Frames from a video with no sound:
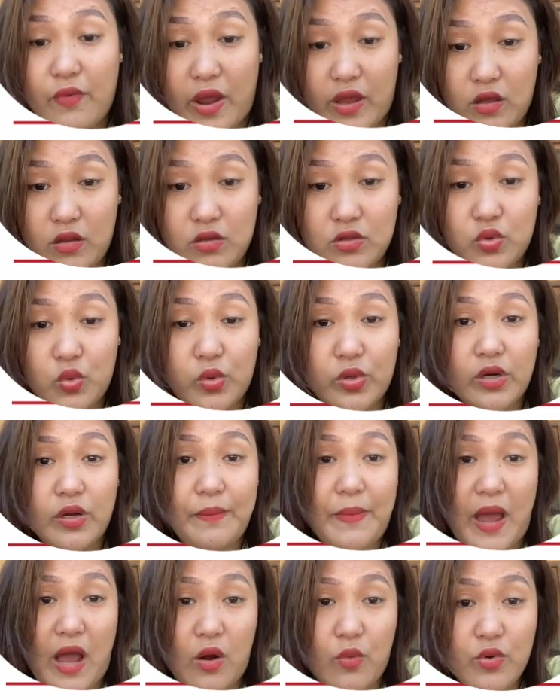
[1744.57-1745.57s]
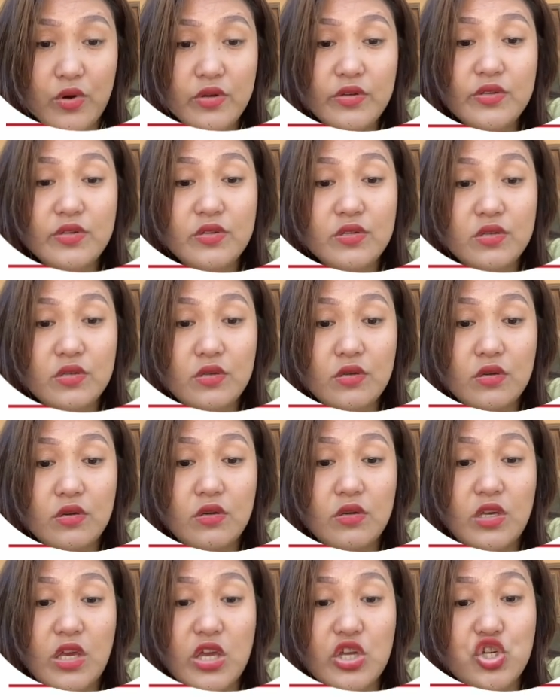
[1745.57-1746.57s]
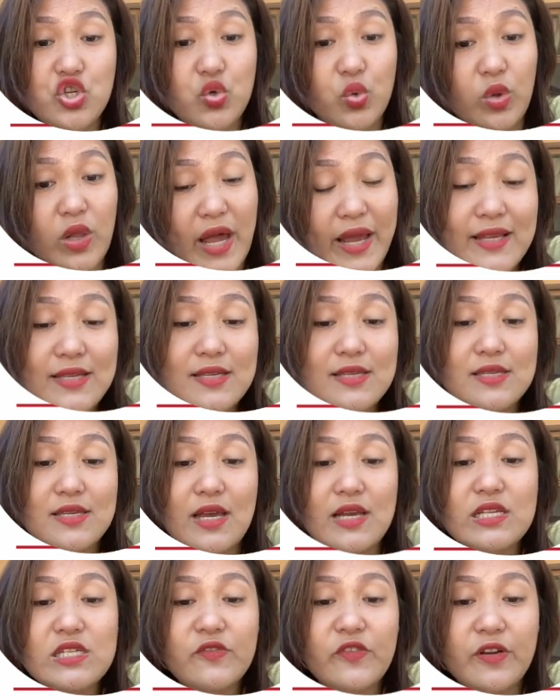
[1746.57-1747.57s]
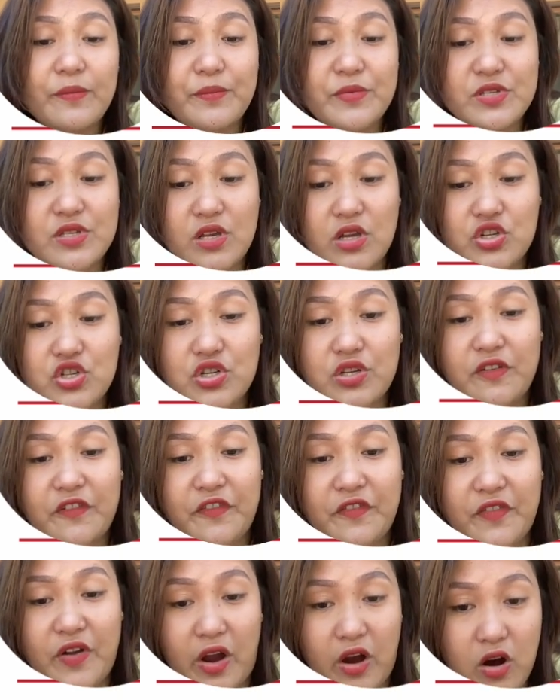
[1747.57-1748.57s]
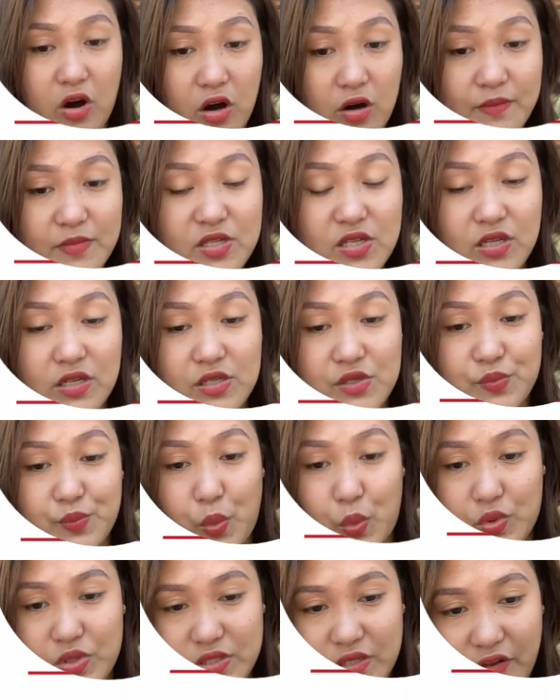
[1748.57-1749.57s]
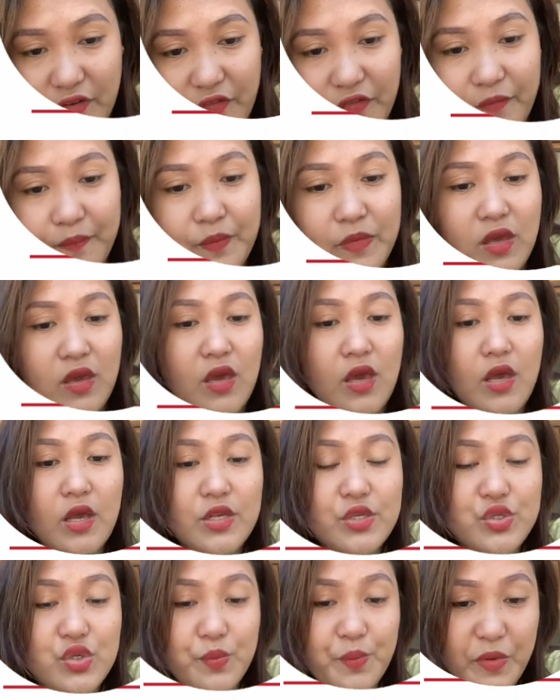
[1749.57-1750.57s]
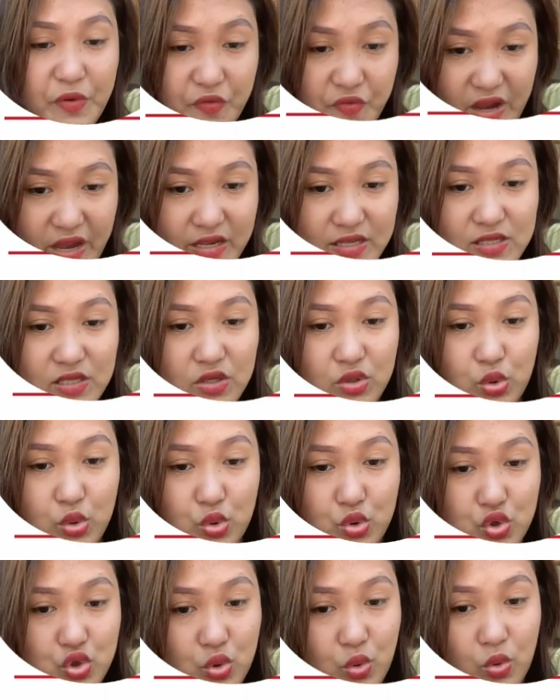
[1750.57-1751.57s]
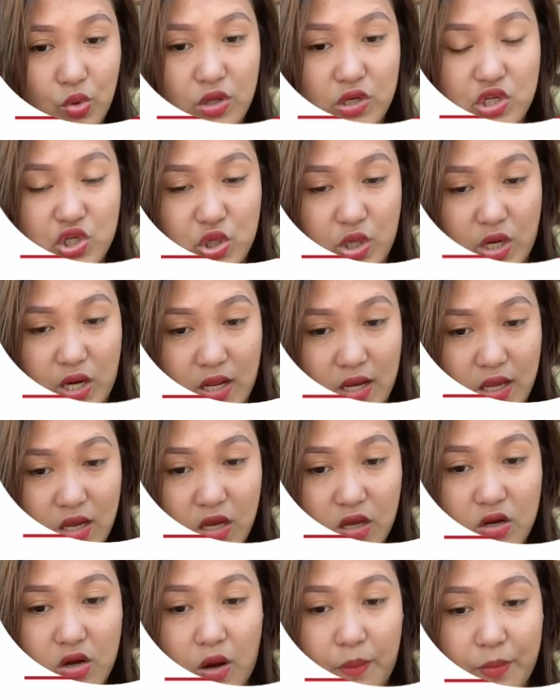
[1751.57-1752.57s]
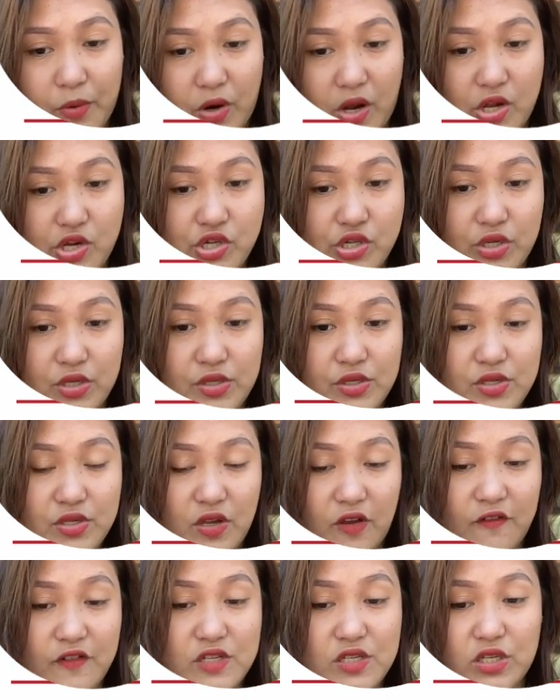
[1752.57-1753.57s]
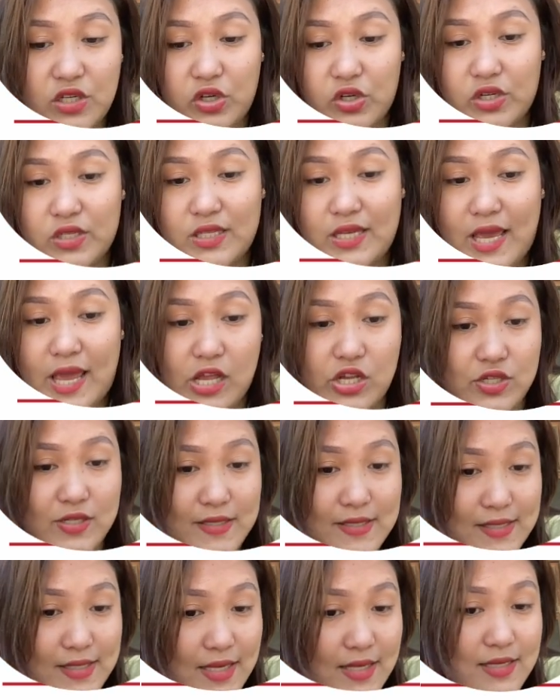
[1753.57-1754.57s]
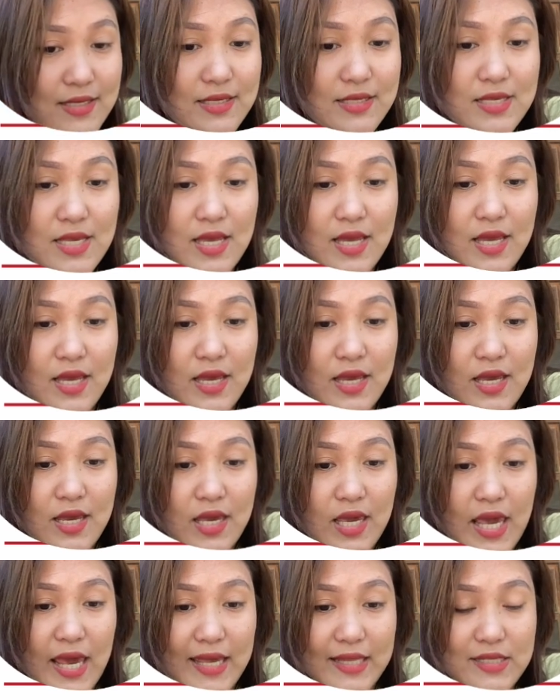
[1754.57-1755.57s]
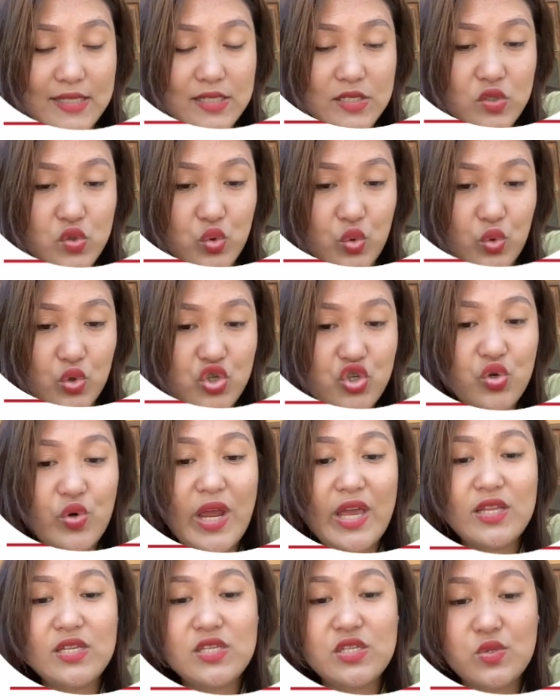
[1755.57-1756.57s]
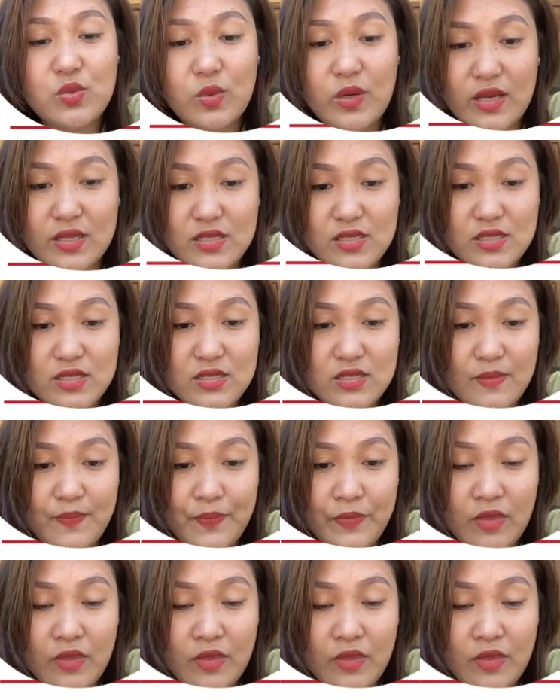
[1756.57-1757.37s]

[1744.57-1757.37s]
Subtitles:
regulatory powers issue licenses for possession of firearms and explosive, supervise and control the training and operations of security agencies. It's to train students